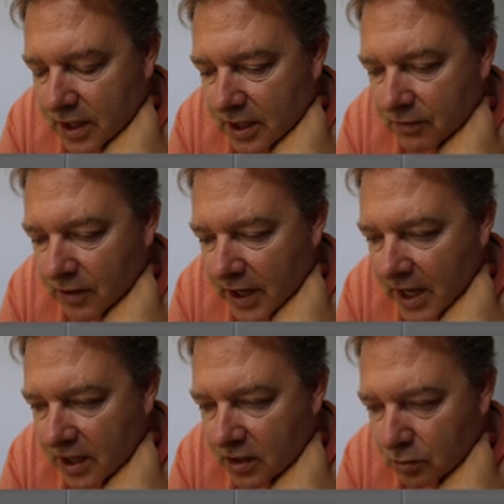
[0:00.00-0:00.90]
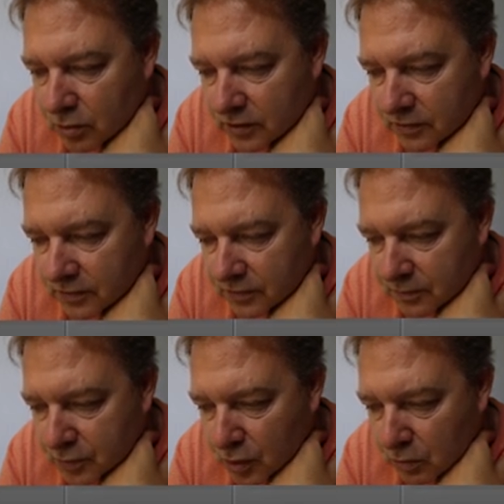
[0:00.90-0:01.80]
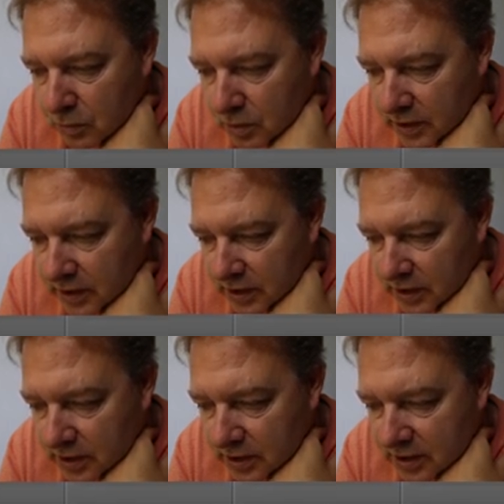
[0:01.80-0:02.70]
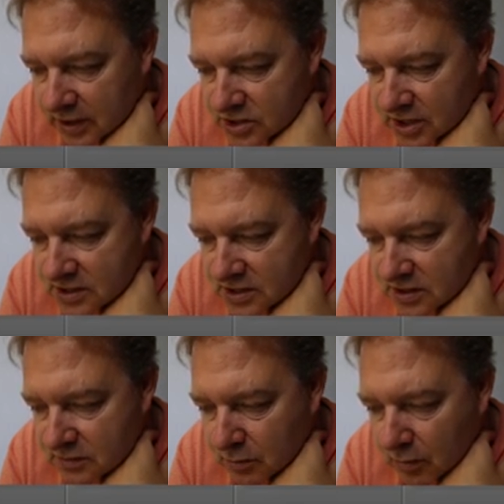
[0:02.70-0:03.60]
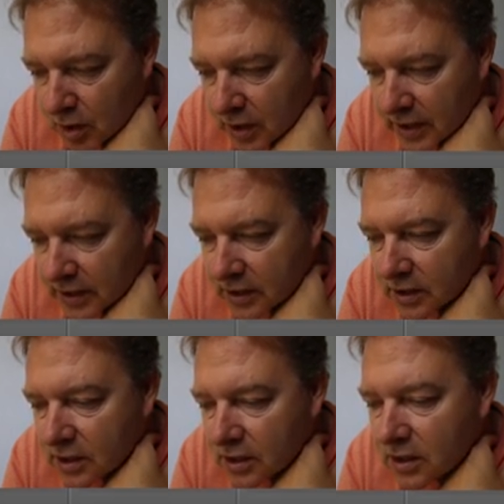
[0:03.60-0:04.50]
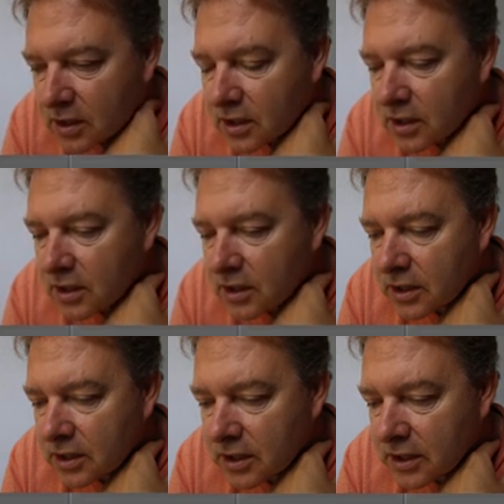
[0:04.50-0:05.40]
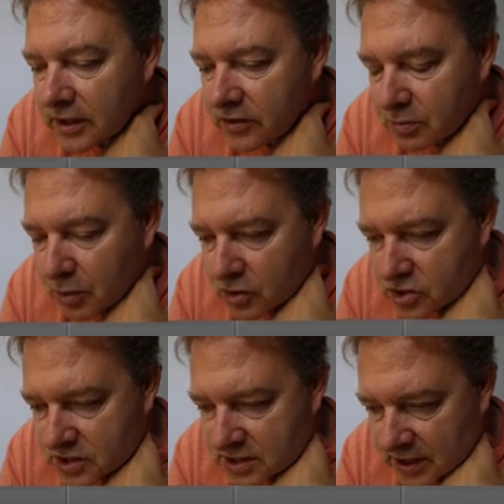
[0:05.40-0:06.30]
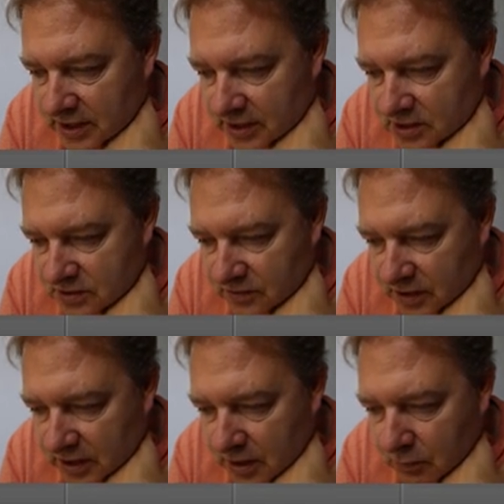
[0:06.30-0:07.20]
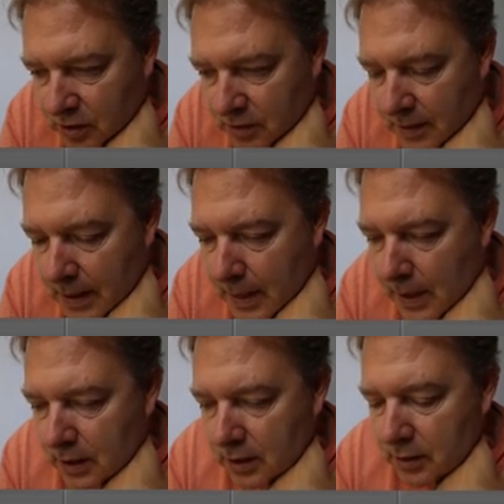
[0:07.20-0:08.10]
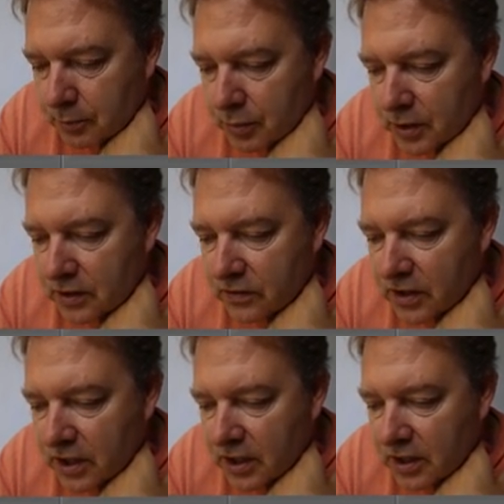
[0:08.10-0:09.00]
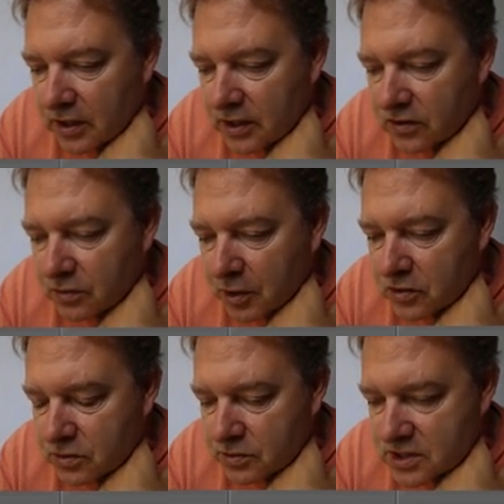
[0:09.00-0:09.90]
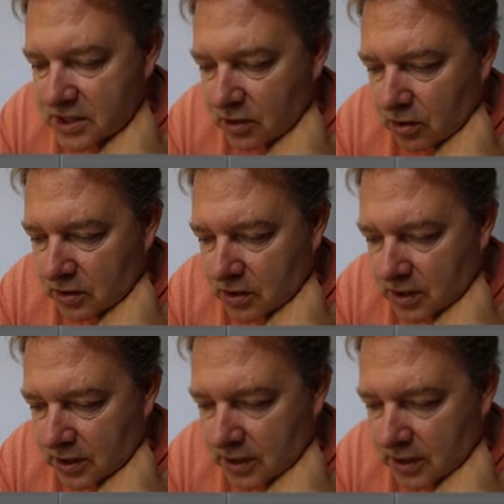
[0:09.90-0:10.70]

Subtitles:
If I had, I would have probably adjusted my exposure settings for the camera. But the exposure was set on